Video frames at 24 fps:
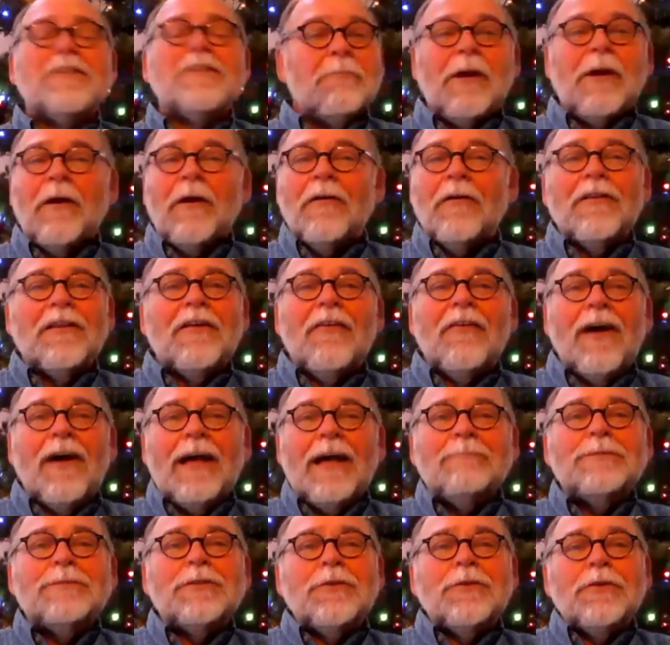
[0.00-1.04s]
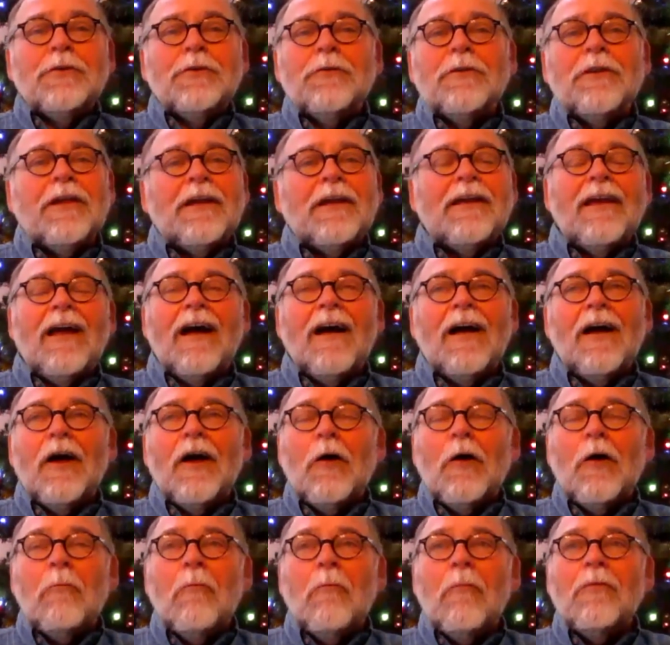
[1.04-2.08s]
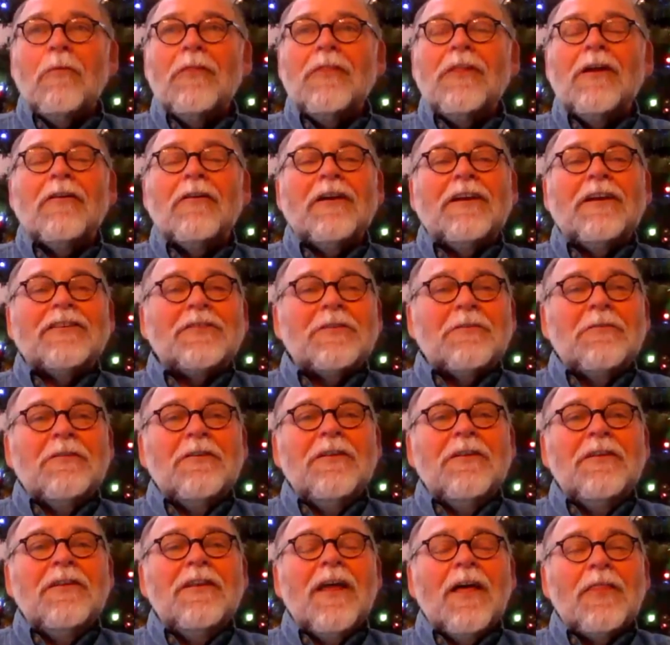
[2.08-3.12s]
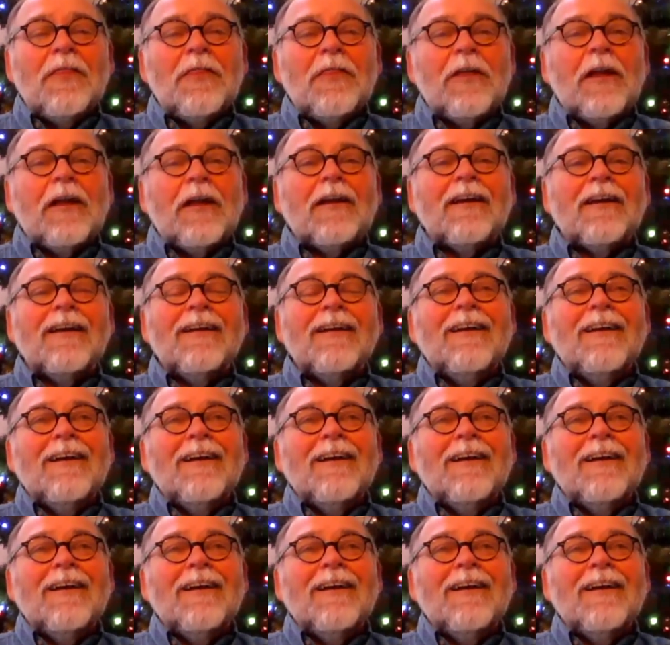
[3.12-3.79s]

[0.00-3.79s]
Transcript: a parallel. Absolutely. There is nothing